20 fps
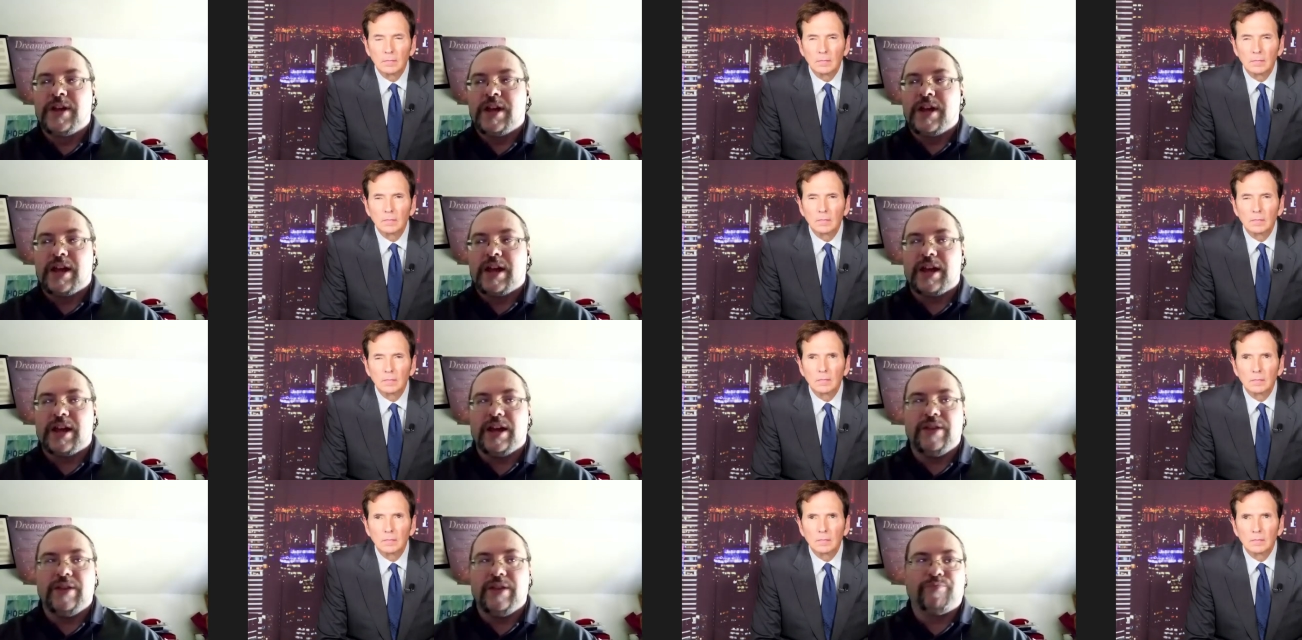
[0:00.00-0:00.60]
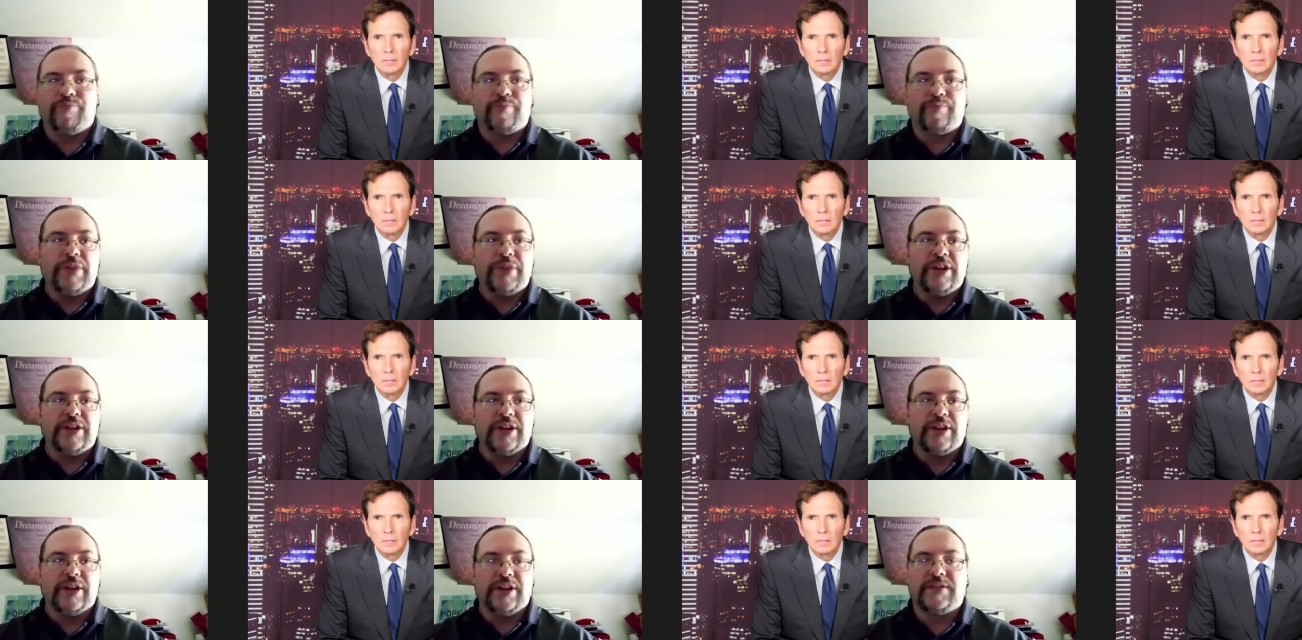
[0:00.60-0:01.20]
Speaker 1: And
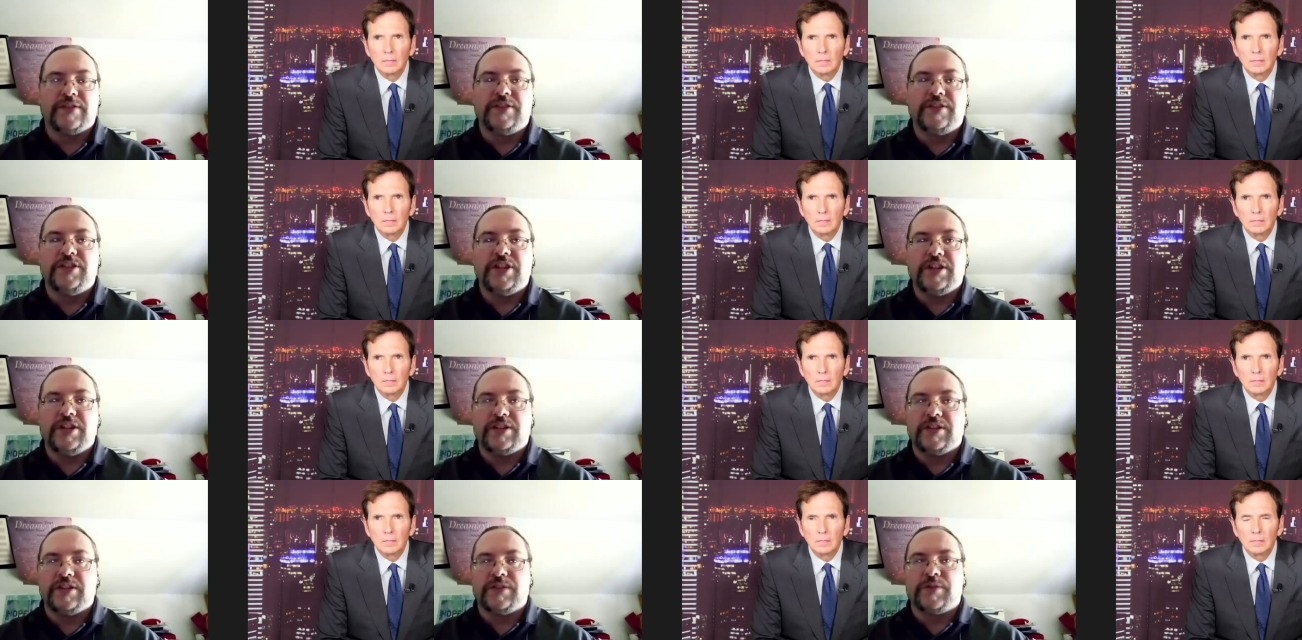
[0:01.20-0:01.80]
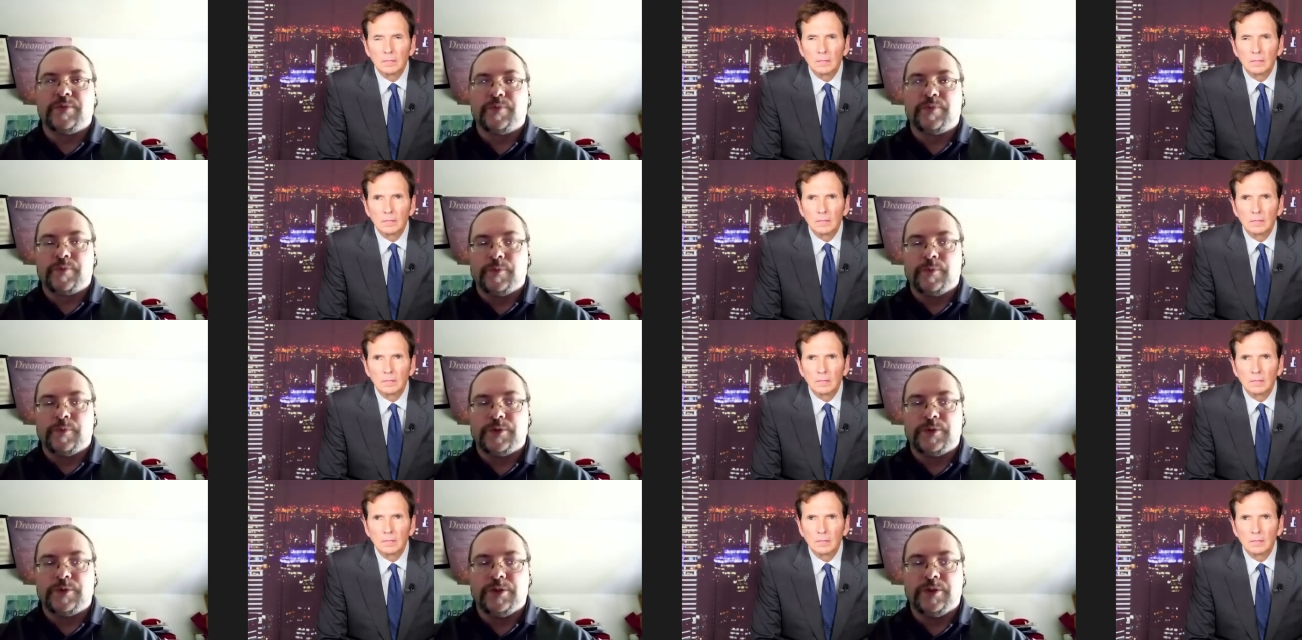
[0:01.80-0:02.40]
because Jesus
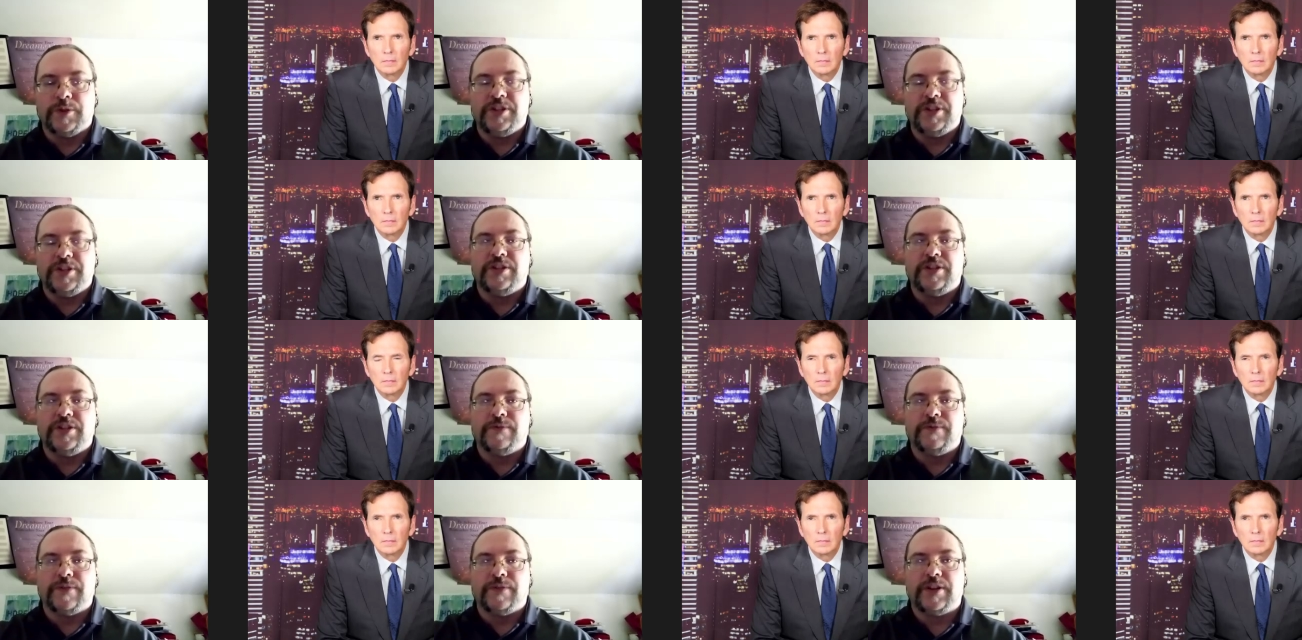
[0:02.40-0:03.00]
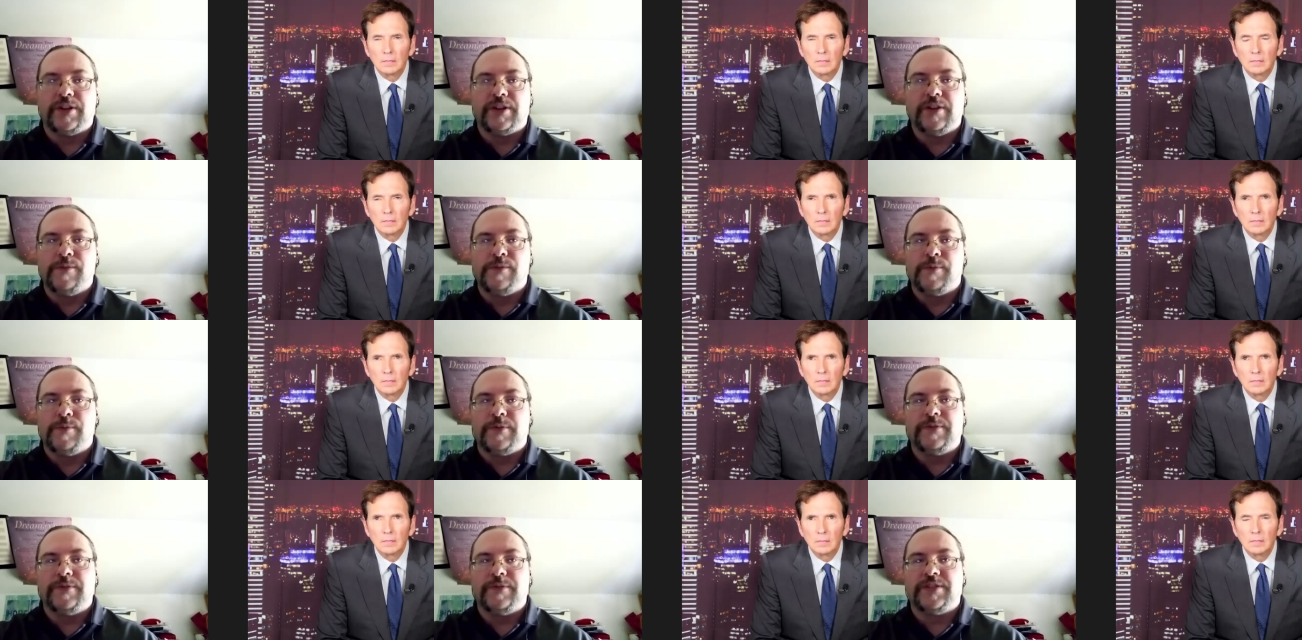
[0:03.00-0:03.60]
was willing to forgive him of
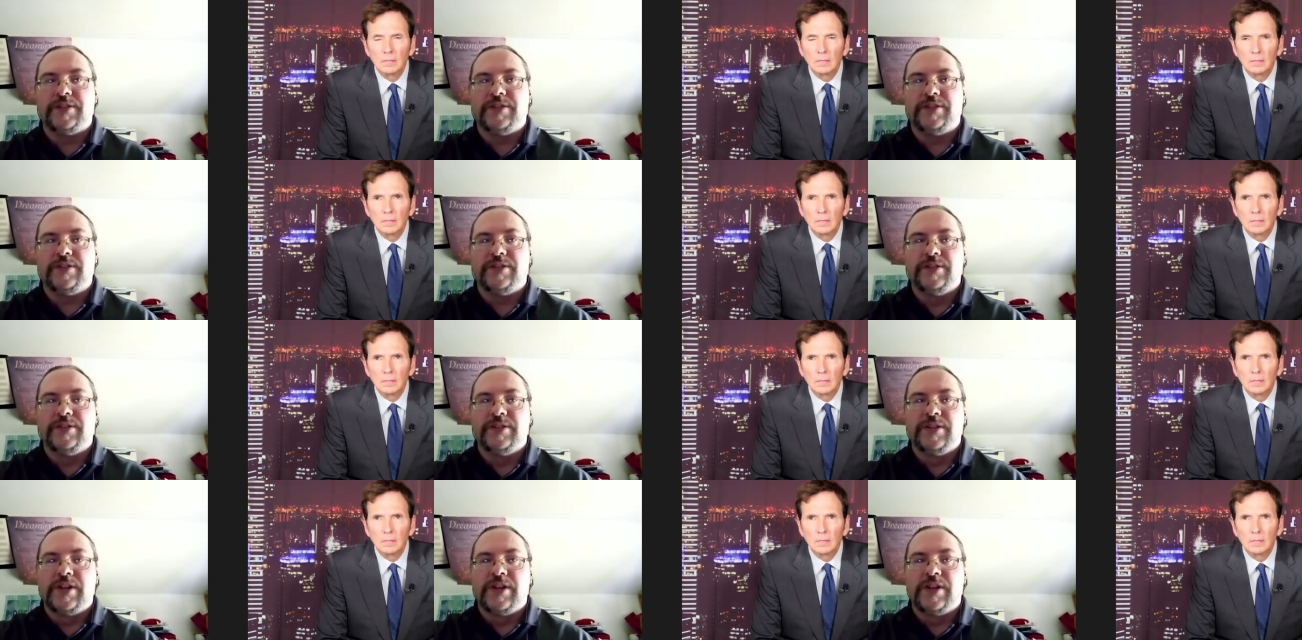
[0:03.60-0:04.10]
his sins,